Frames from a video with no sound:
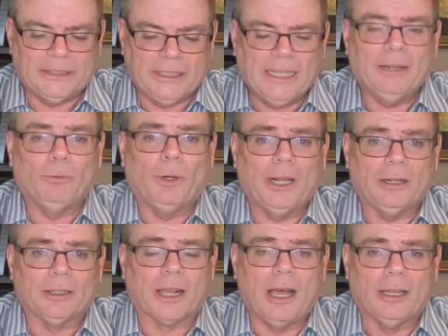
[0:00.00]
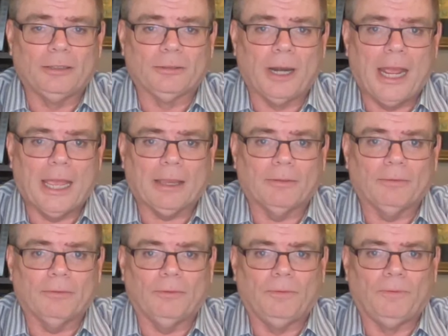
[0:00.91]
Ten went under contract,
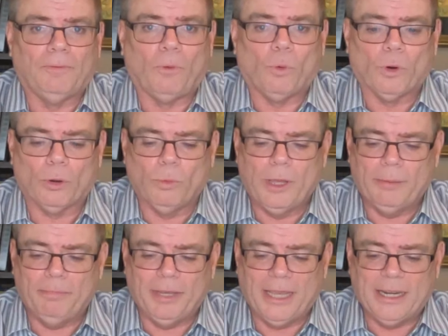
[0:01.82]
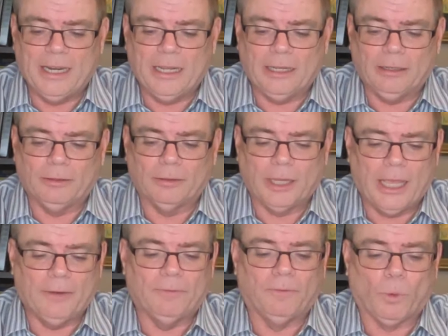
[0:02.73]
four went pending,
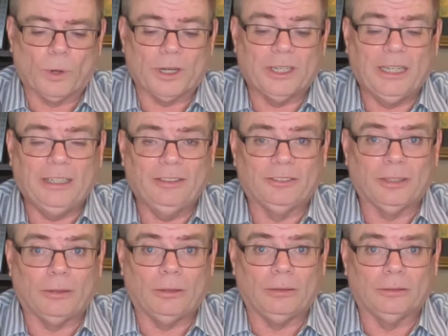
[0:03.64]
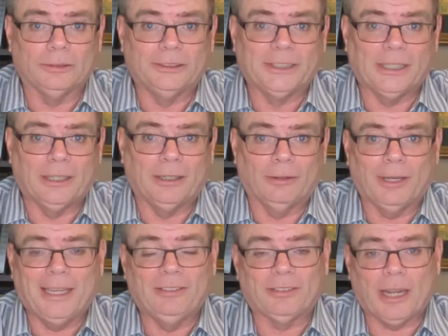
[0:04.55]
and 14 sold.
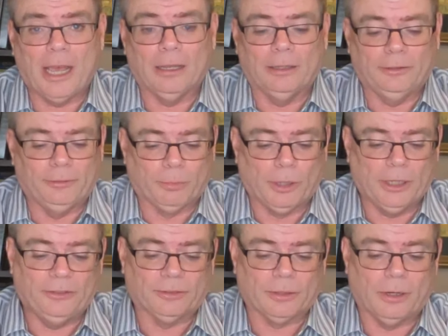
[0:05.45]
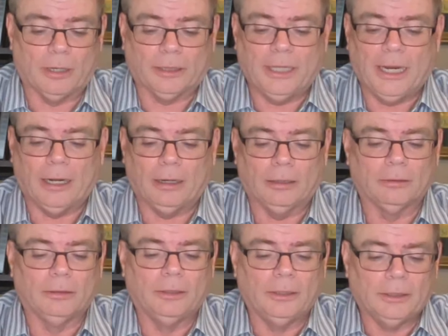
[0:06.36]
So East Allen's pretty strong there.
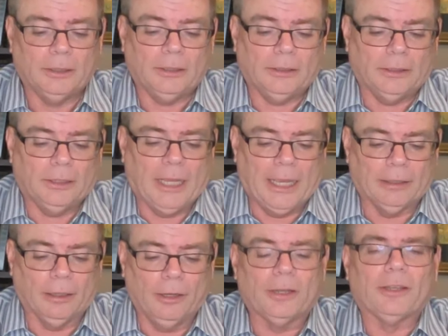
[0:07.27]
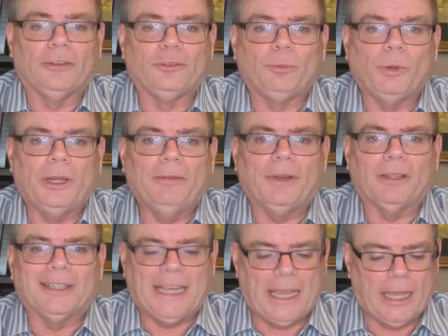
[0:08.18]
In Lucas, we've
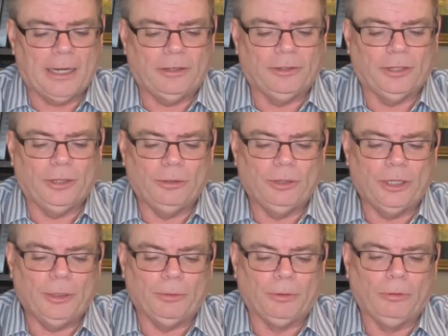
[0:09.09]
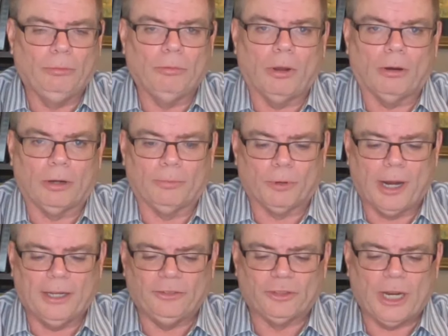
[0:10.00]
only had two new or
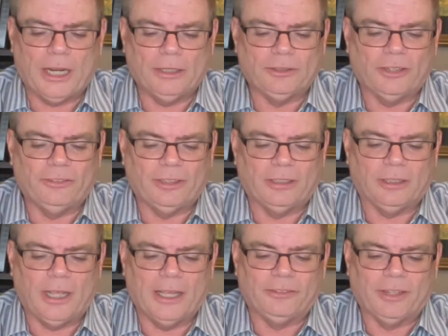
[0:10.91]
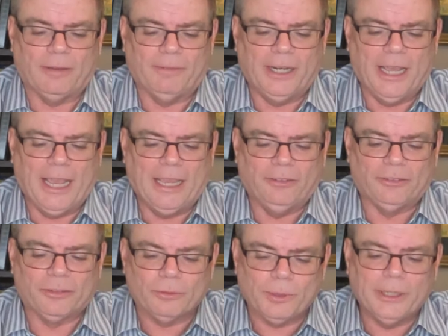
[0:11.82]
price changes in the last seven
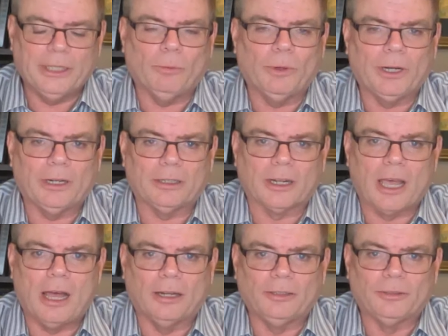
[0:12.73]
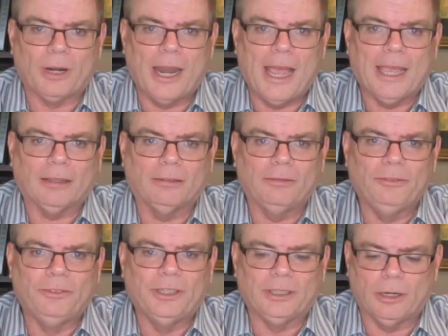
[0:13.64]
days. Three that went under contract,
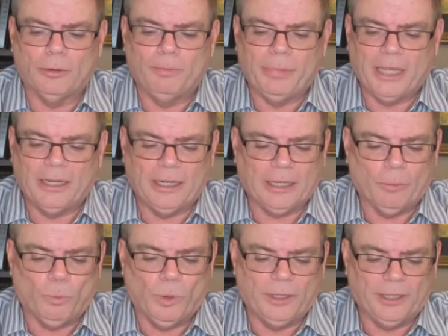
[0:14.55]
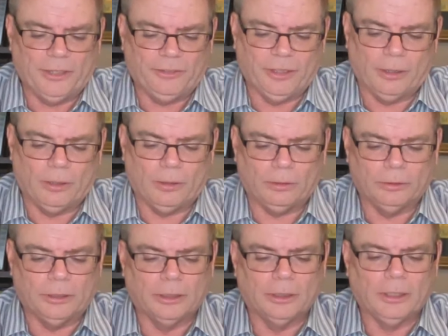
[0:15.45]
zero pending, and one that
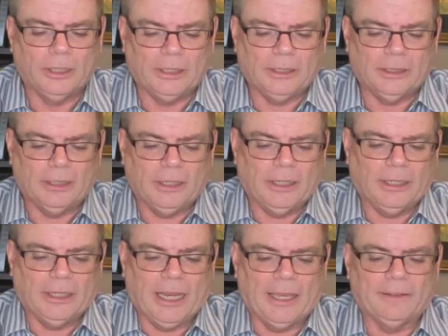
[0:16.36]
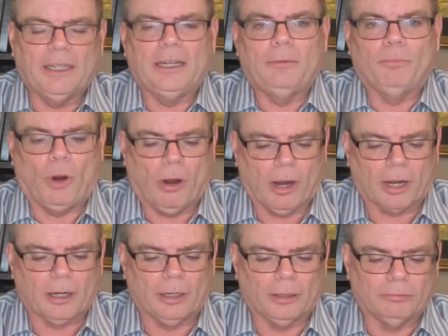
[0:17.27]
sold. And then in
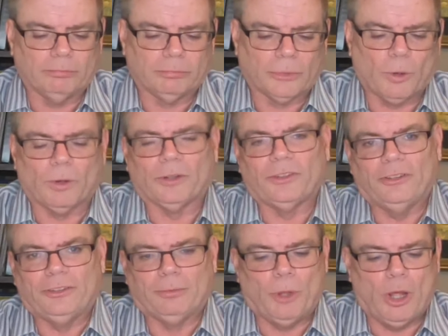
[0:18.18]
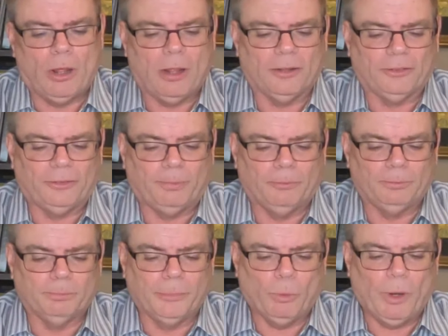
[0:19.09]
Parker, of course, it's small,
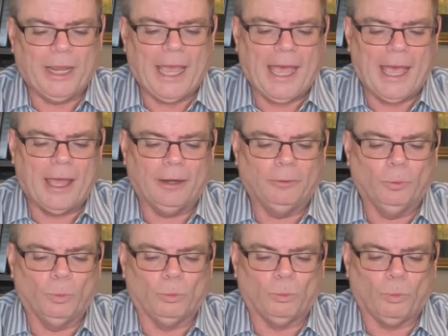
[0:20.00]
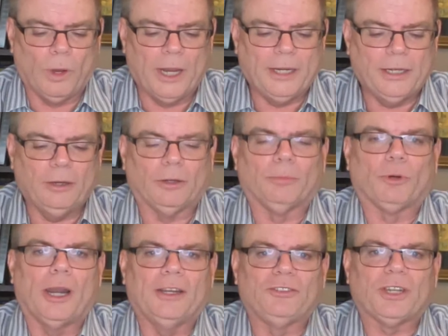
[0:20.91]
but we had one newer
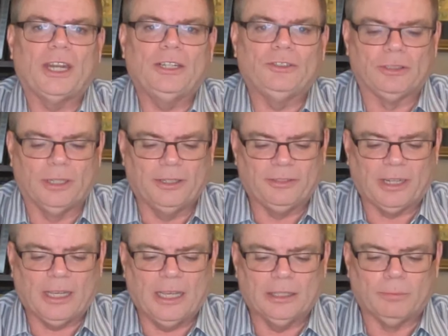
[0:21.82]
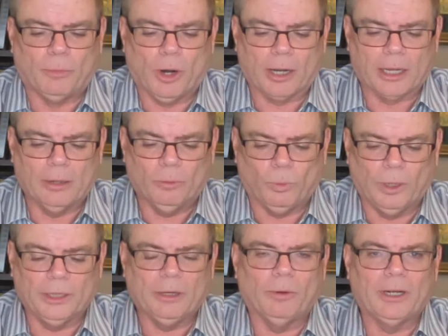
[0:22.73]
price change listing hit the market,
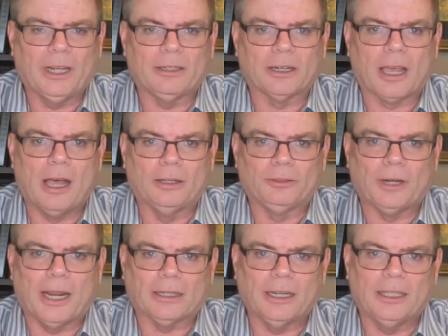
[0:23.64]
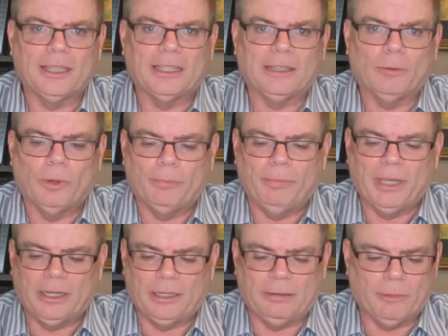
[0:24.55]
one that went under contract, nothing that went
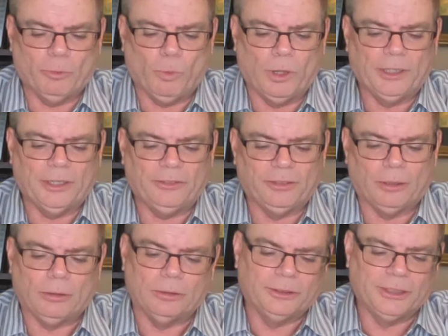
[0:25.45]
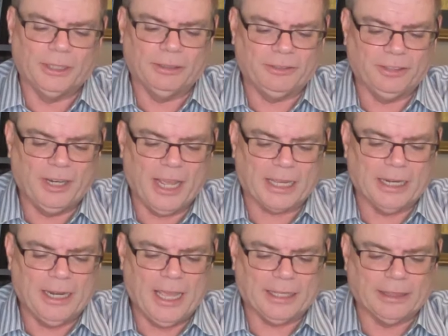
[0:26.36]
pending, but one that sold, so it's neck
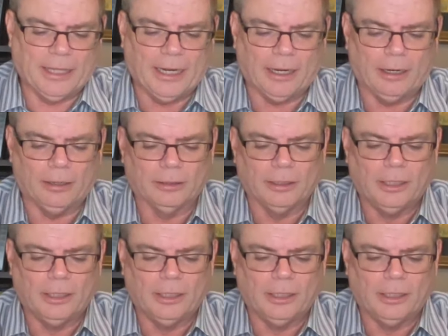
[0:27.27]
and neck there.